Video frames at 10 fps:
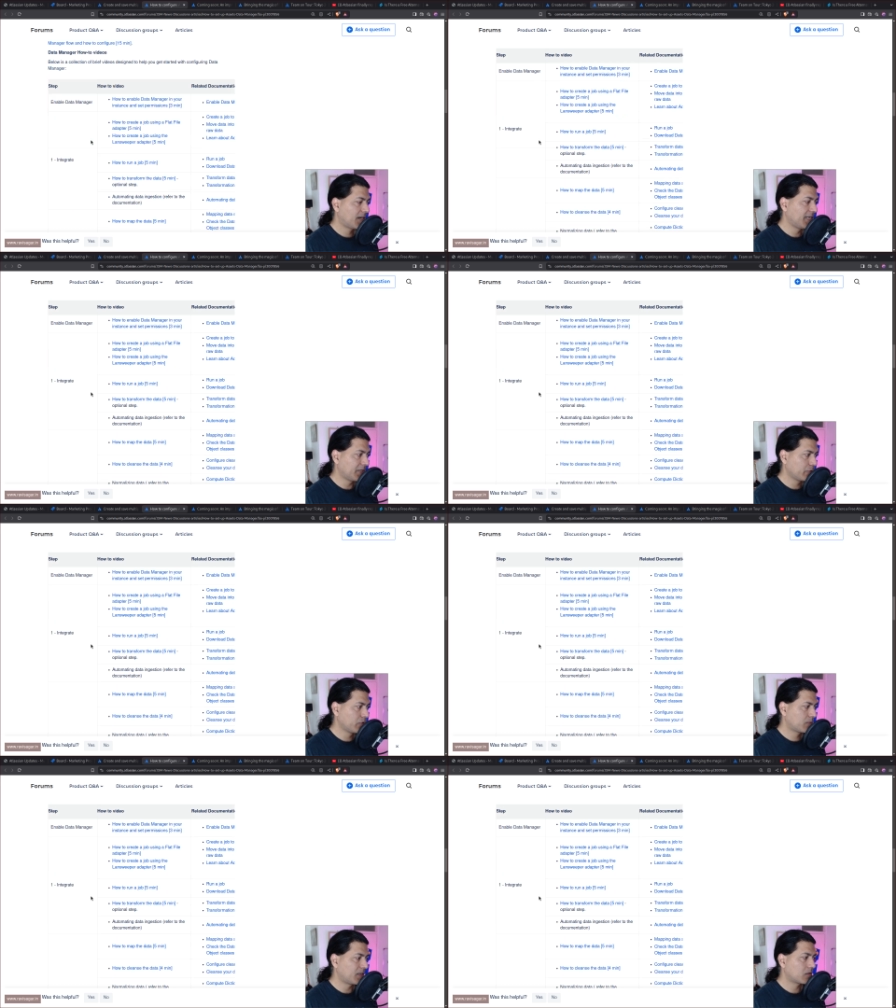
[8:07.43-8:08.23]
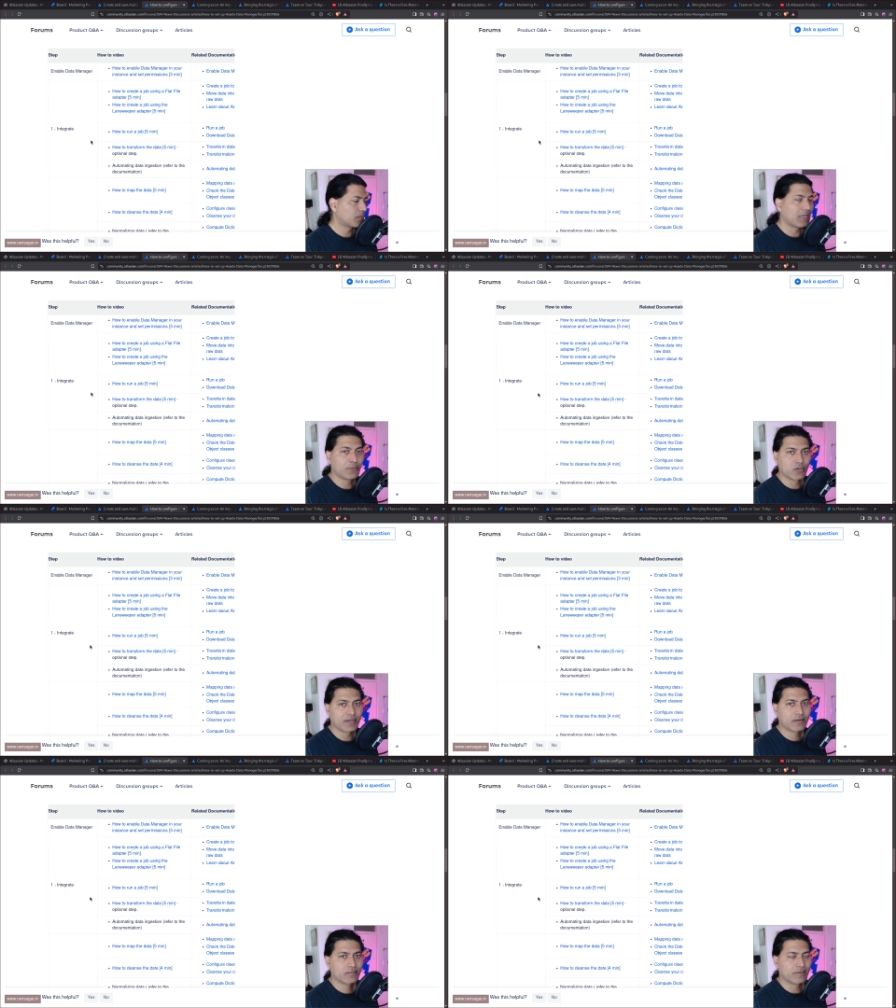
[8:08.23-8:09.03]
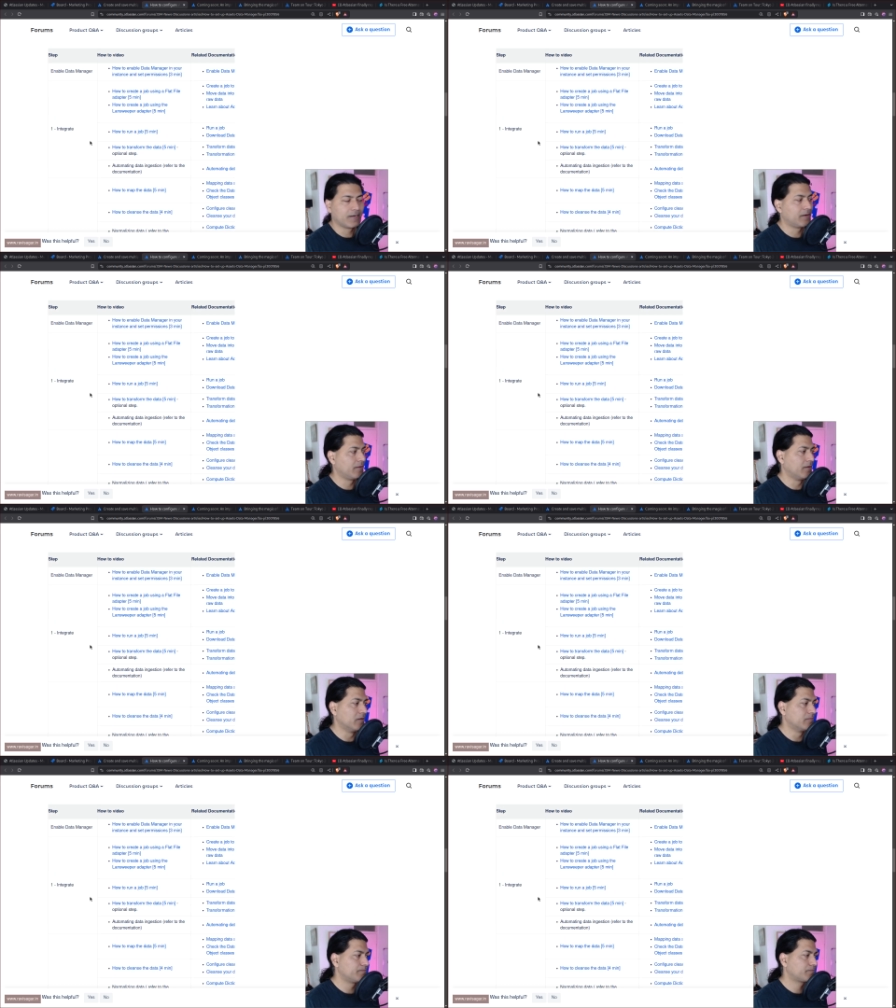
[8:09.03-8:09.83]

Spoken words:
I need to spend some time on it and